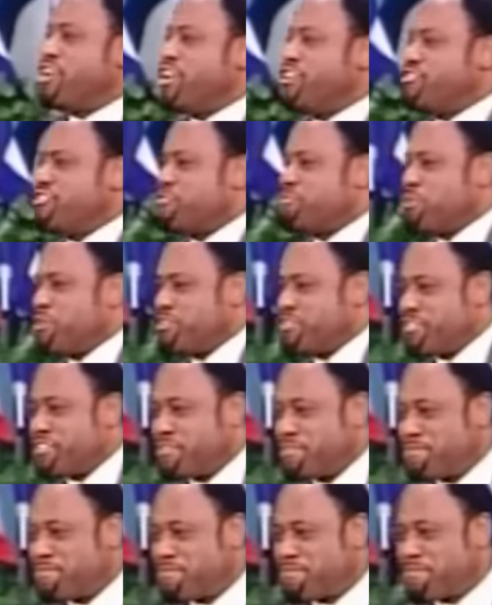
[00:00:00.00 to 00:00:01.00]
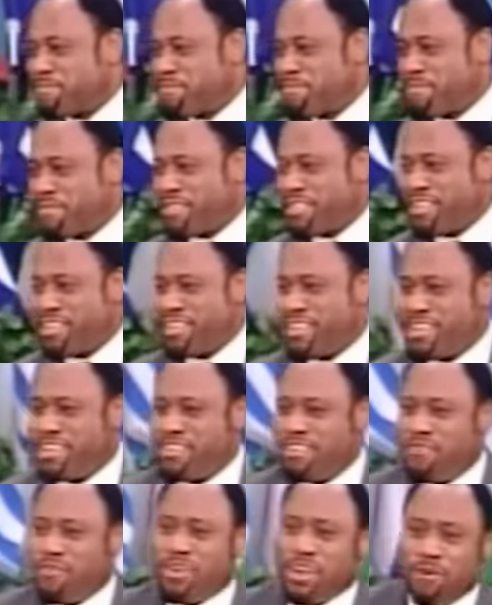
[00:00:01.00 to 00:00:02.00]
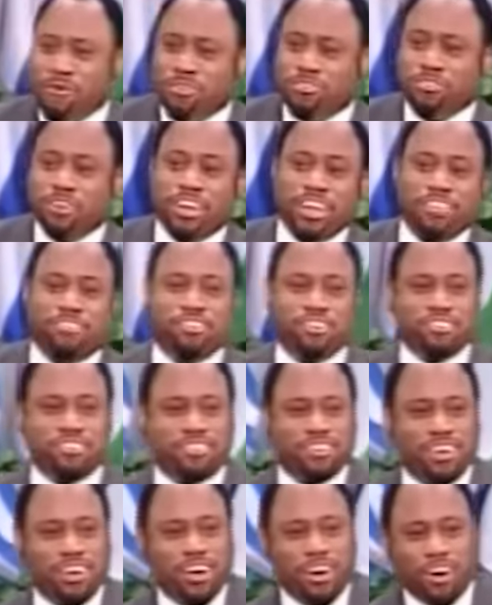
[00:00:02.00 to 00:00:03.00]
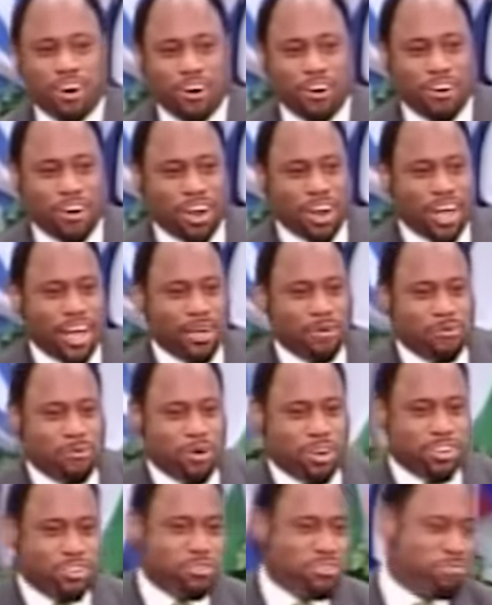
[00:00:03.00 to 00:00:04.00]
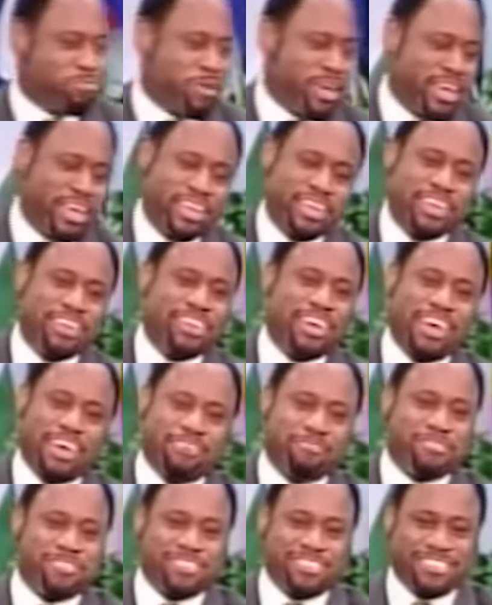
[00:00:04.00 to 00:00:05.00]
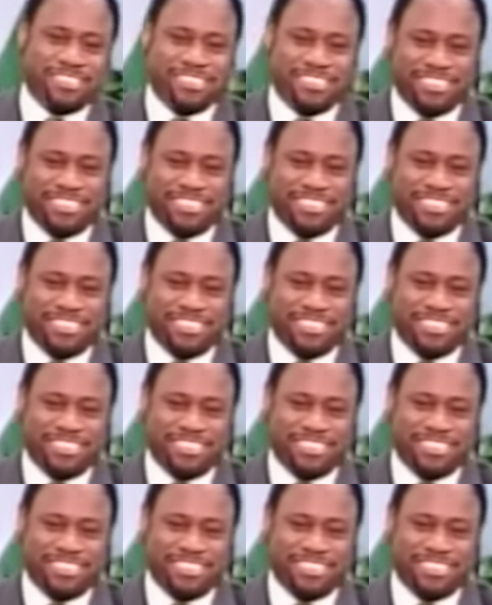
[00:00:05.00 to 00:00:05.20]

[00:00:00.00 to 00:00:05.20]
religious person. When I was religious, all I wanted to do was make it into heaven.